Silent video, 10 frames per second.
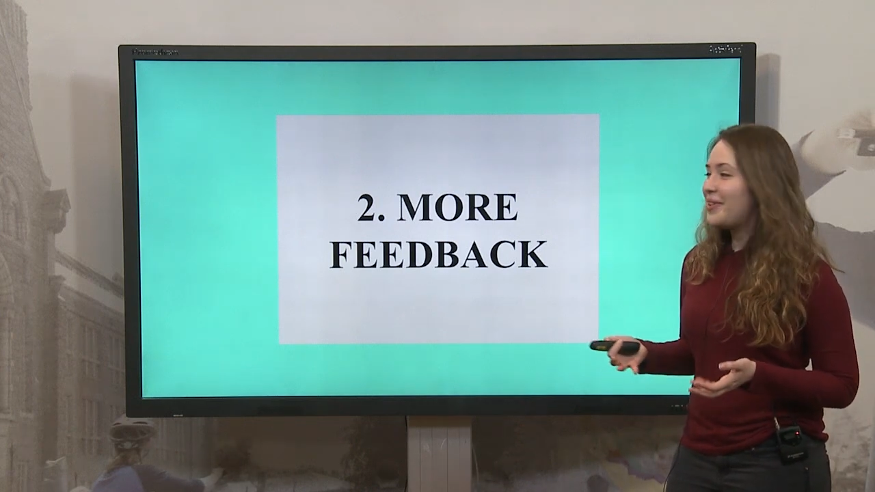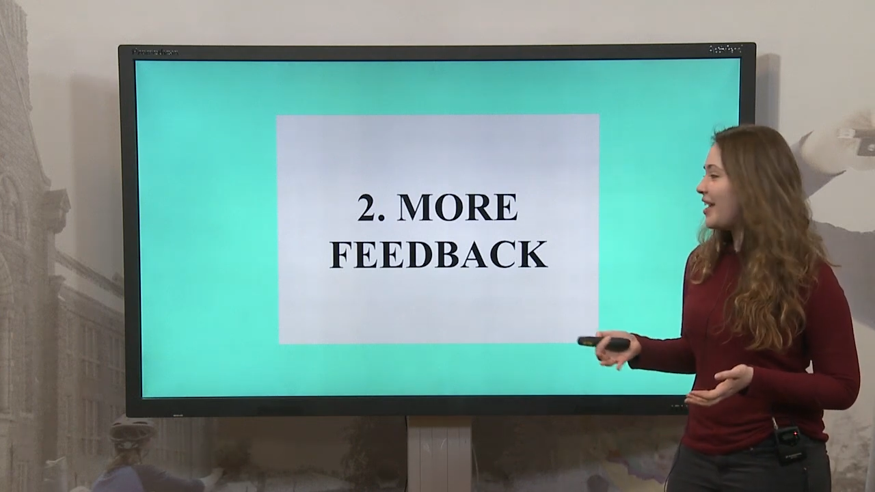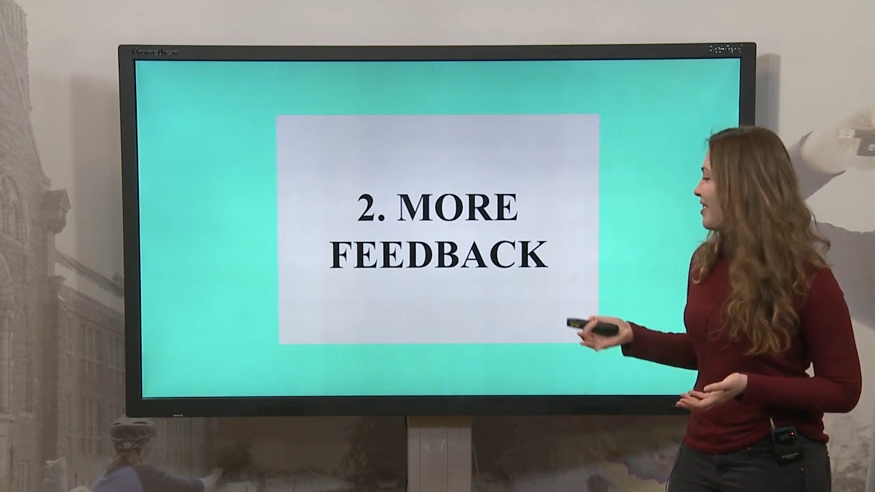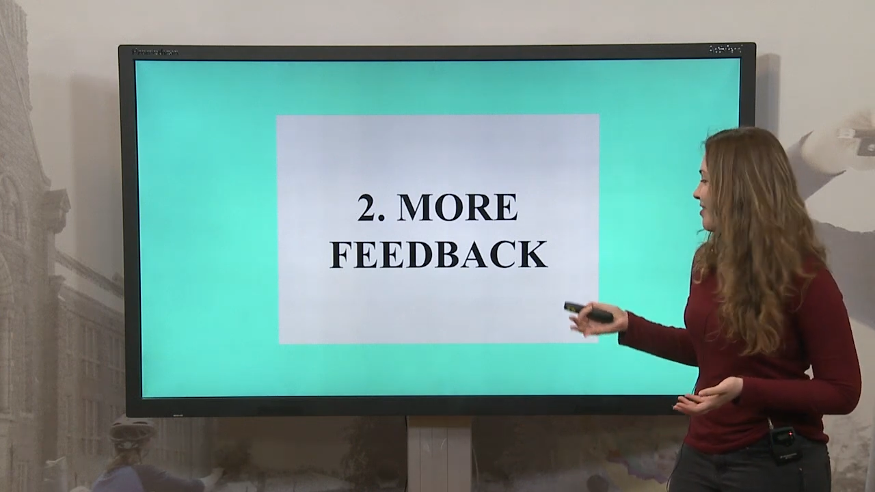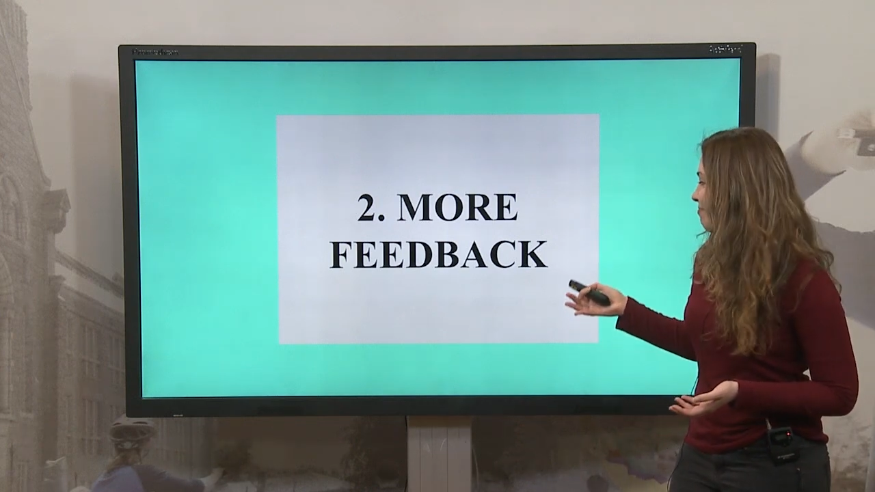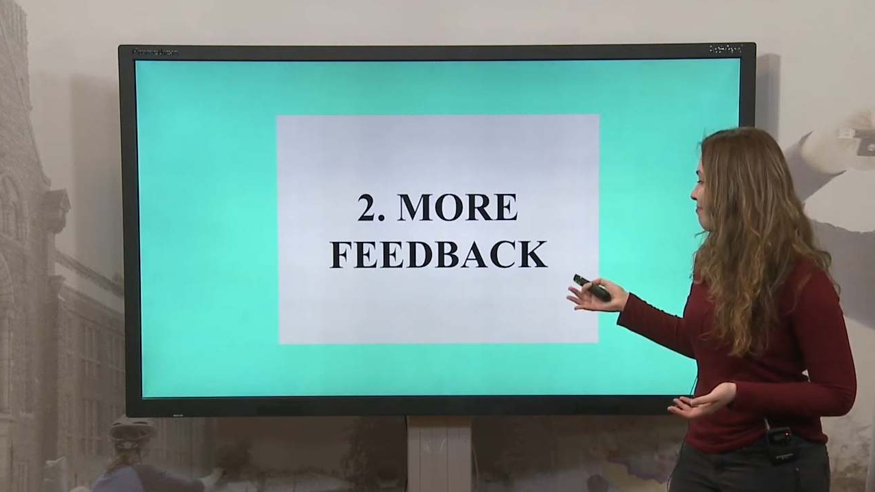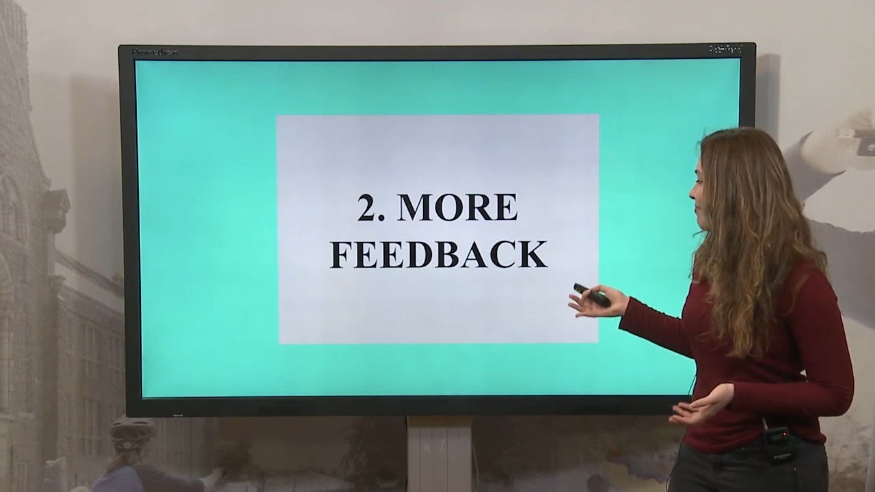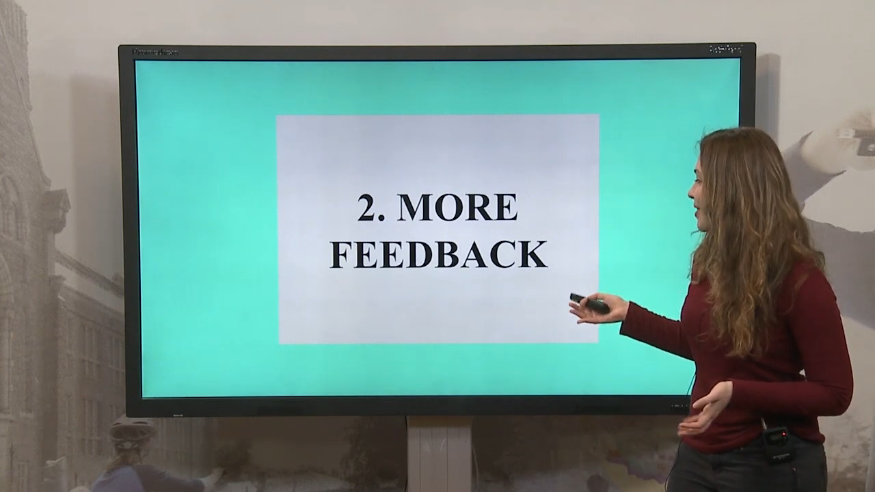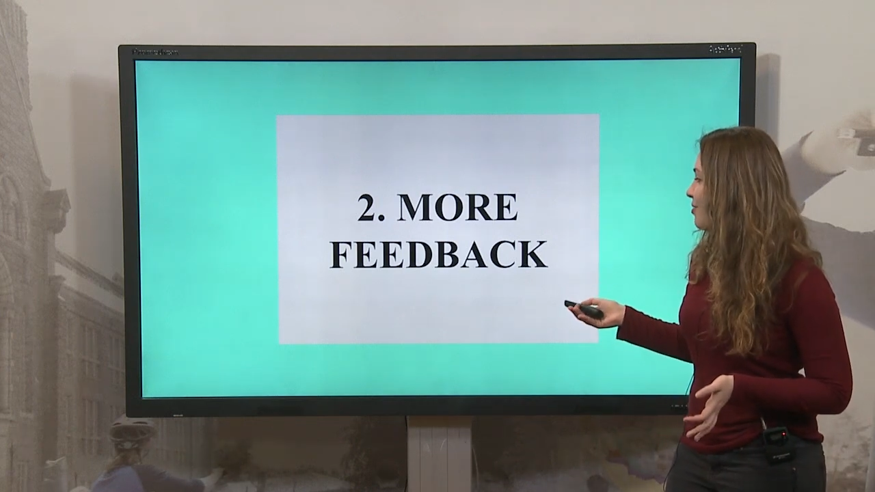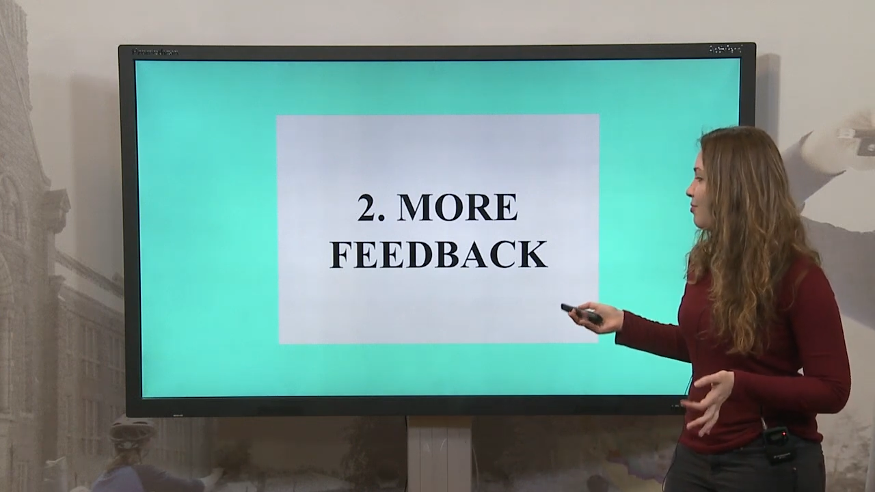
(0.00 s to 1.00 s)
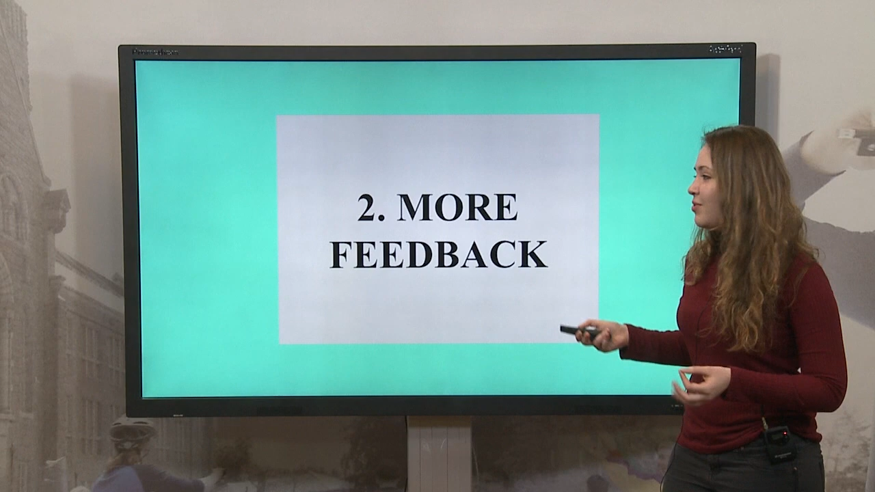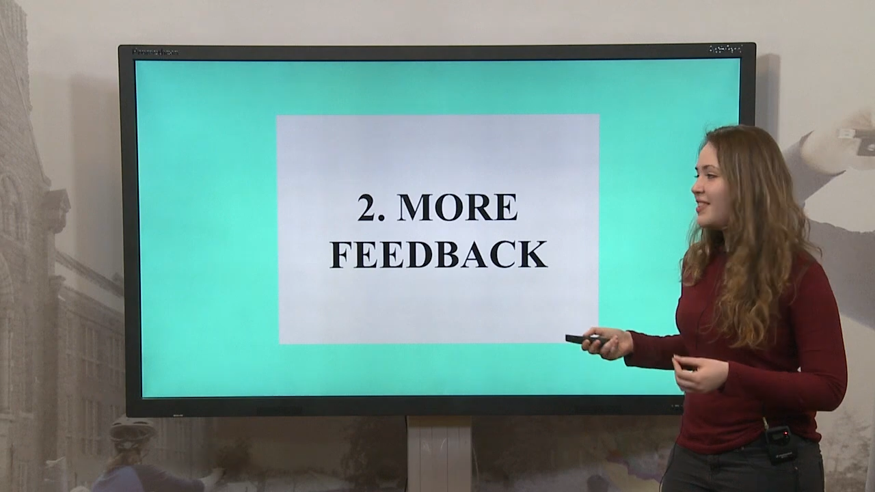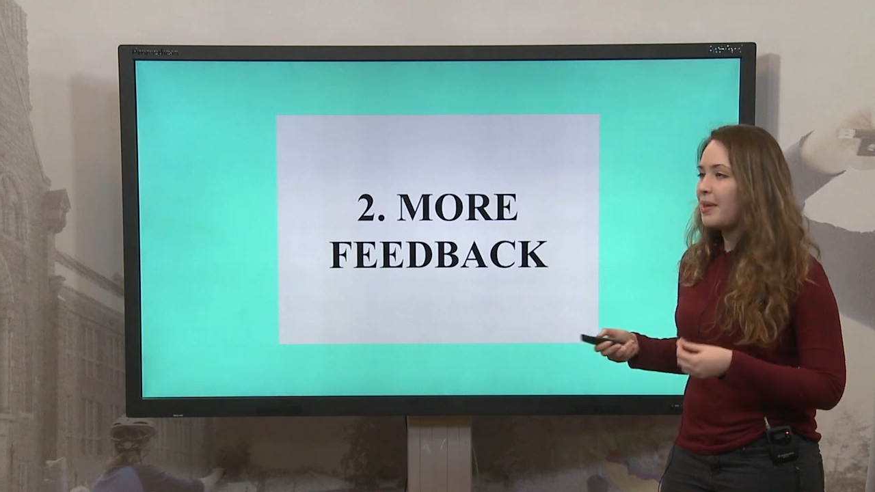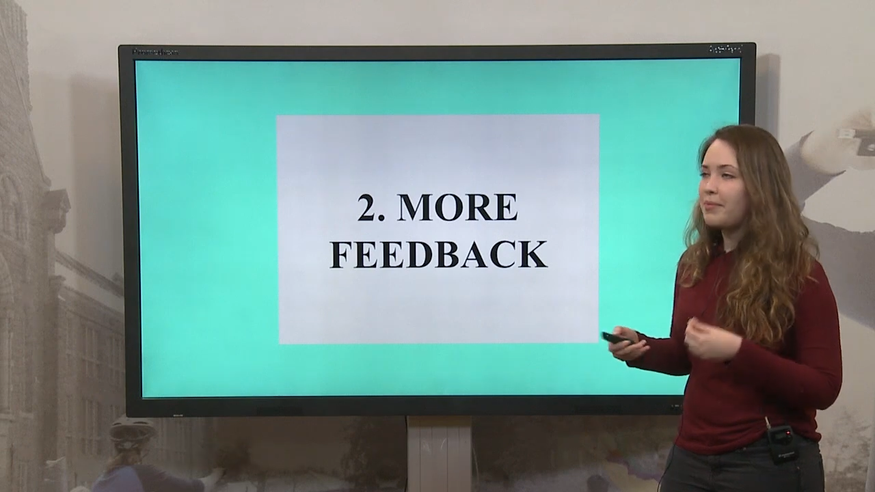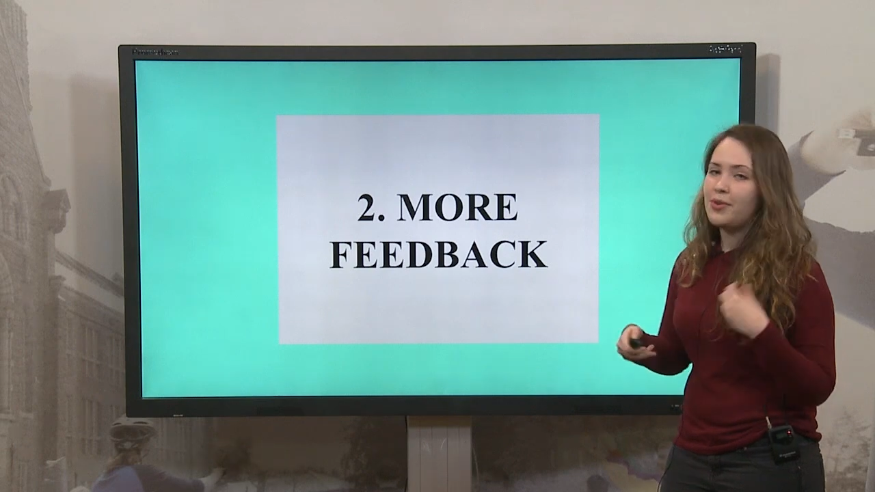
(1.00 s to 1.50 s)

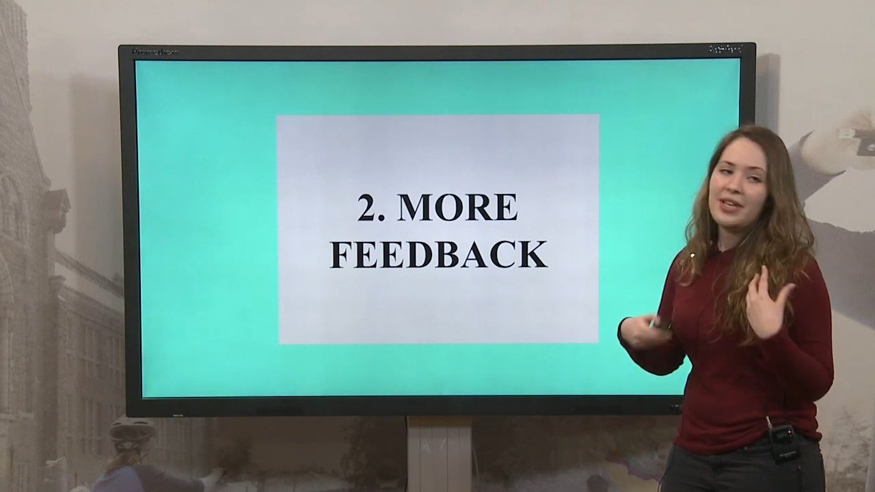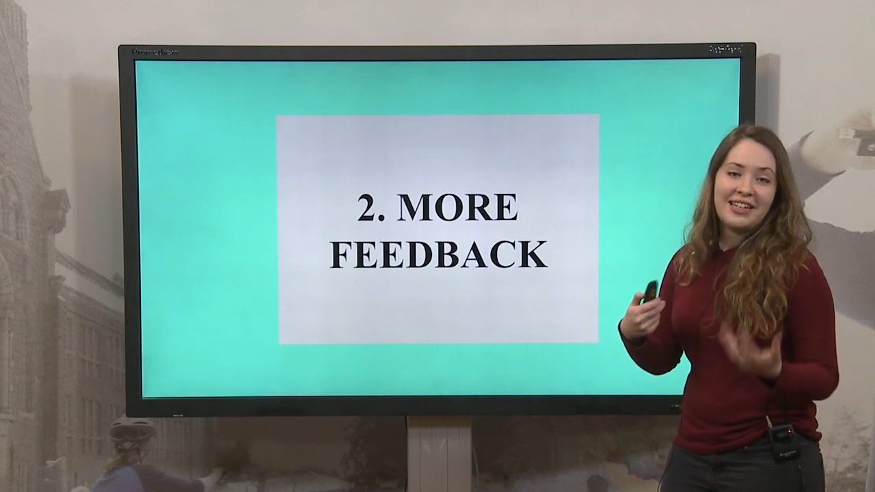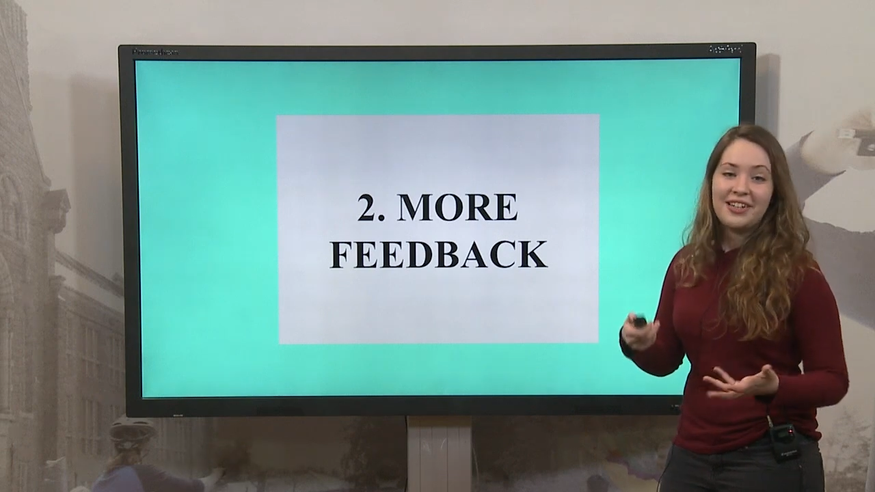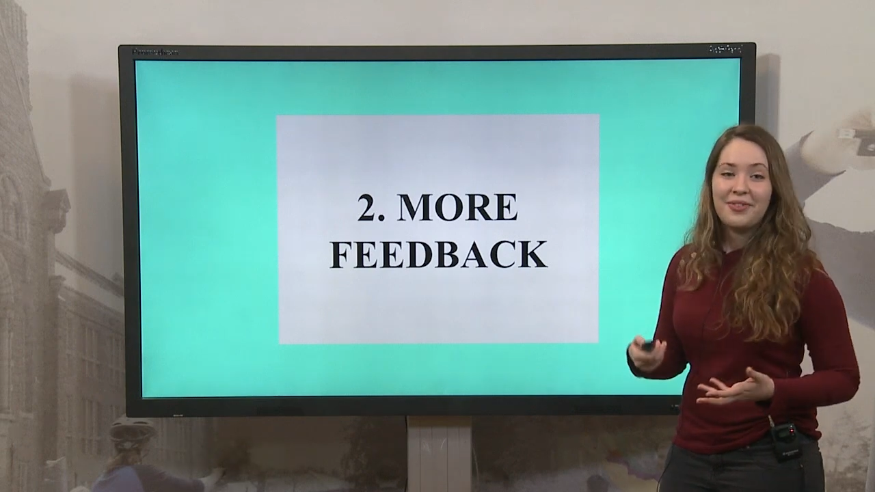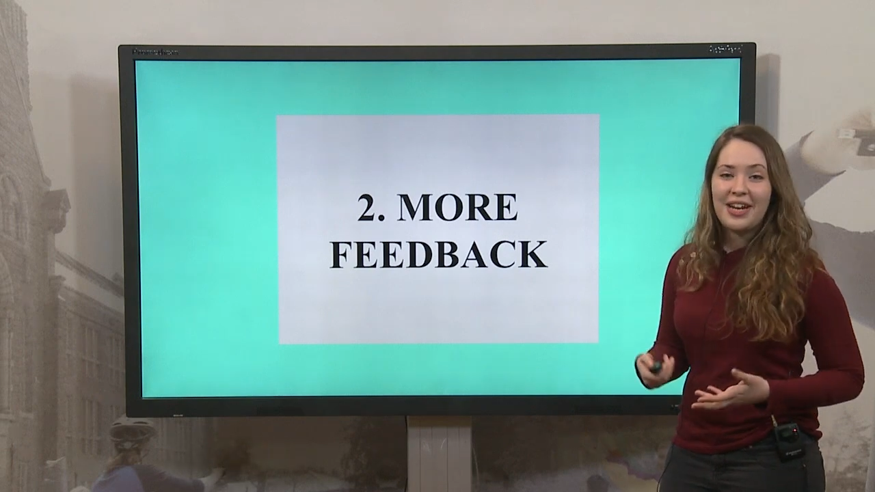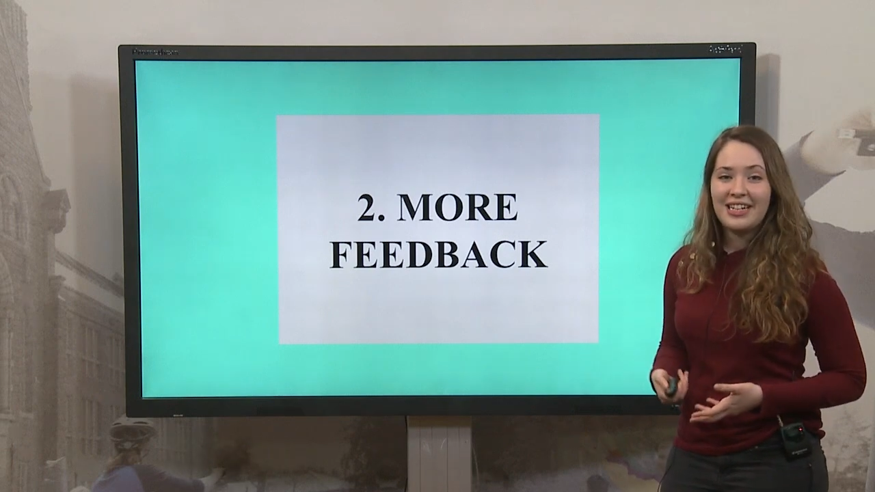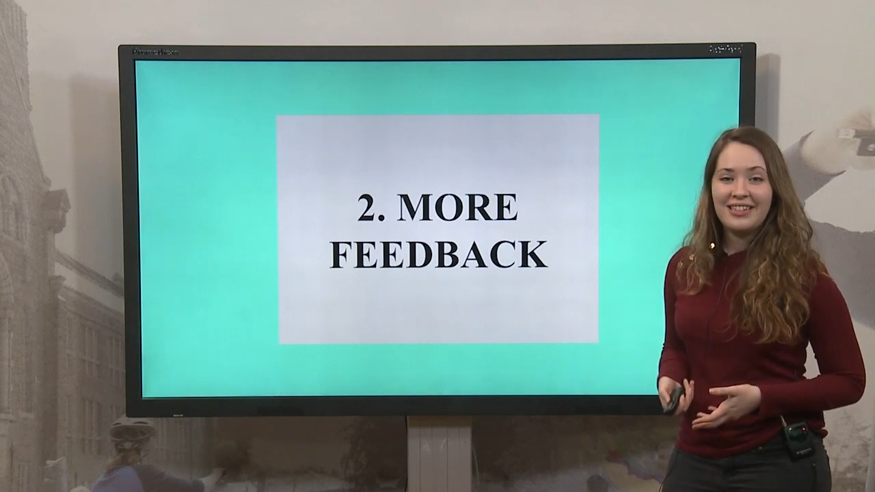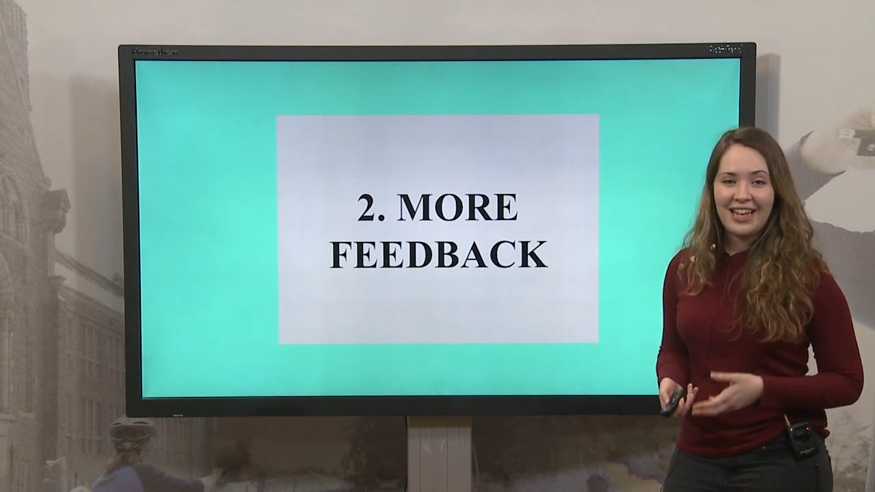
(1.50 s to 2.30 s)
get a grade,